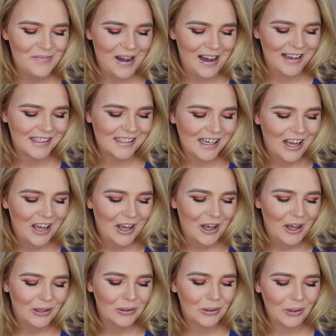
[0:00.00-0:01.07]
But
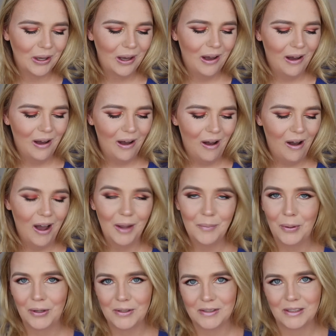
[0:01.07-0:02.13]
look, I
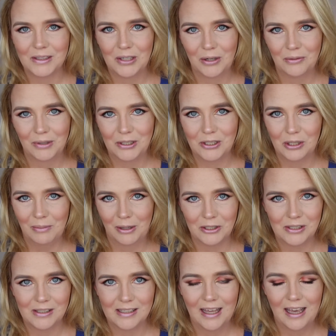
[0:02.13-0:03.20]
personally don't read too
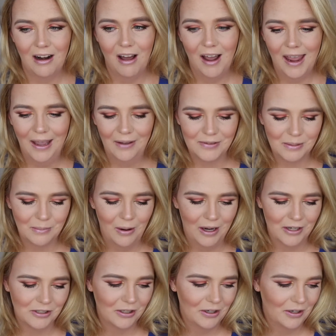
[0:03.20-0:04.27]
much into that. I have some
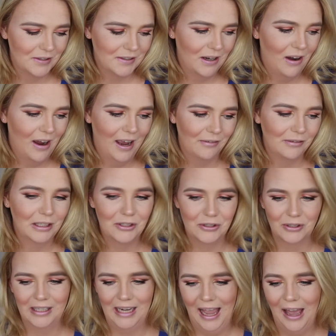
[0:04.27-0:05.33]
eyeshadows that I have
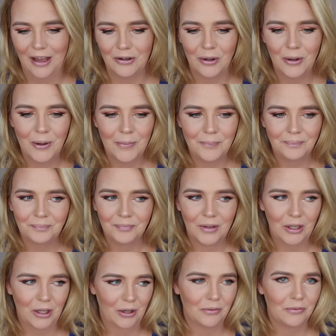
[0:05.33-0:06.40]
literally had
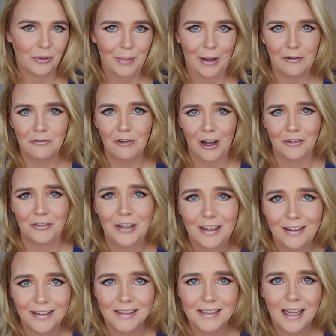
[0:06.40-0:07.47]
you know, for about five
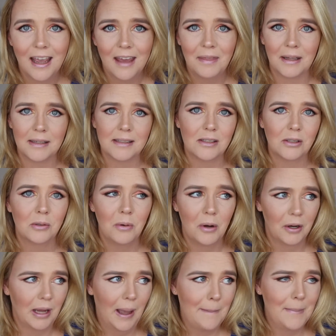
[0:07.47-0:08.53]
years that still
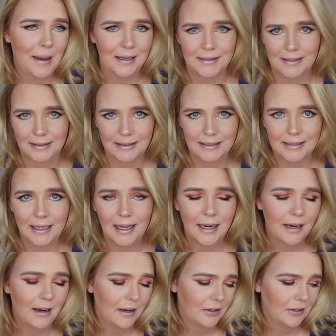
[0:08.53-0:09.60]
work amazingly
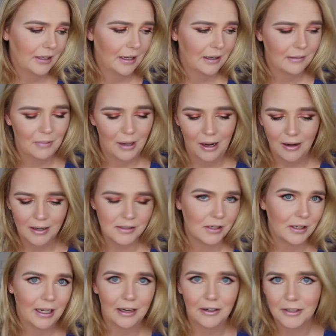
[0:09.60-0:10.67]
today. I don't get, my eyes
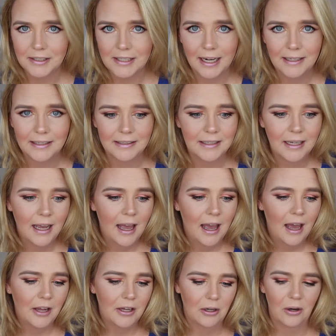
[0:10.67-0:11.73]
don't get irritated.
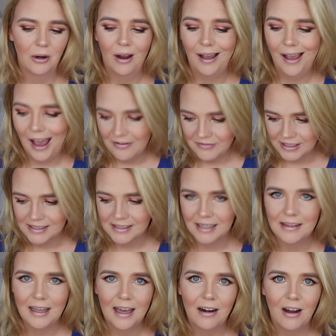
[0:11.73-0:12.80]
You know, having
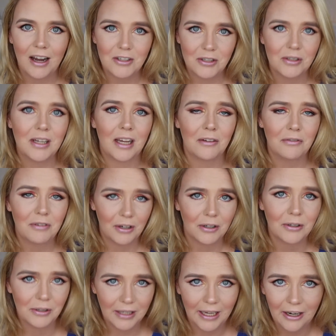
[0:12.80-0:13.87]
said that, I do take
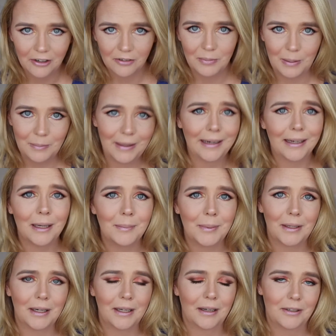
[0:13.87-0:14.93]
very good care of my makeup
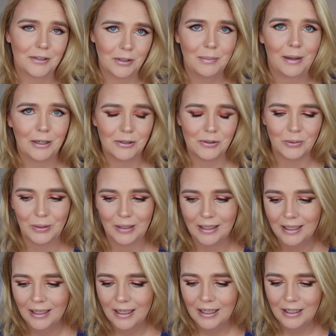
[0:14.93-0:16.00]
and I, I do make sure,
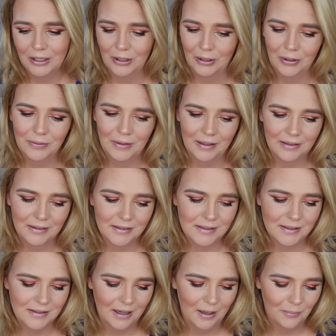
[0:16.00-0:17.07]
you know, that
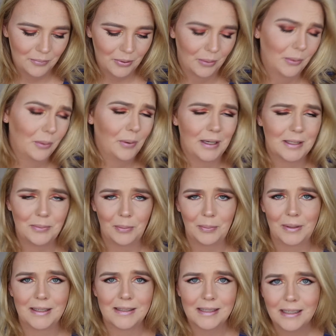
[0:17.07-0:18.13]
it's um, pro always
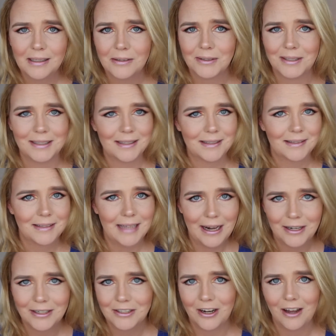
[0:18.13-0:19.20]
properly sealed and
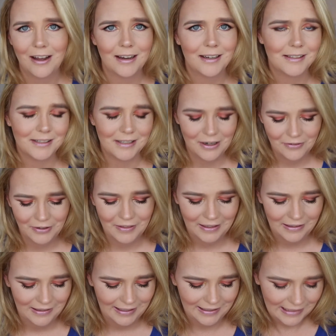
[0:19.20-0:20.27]
sanitized and
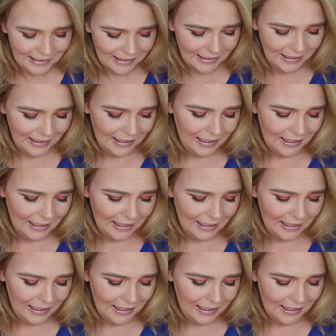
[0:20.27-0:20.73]
everything like that.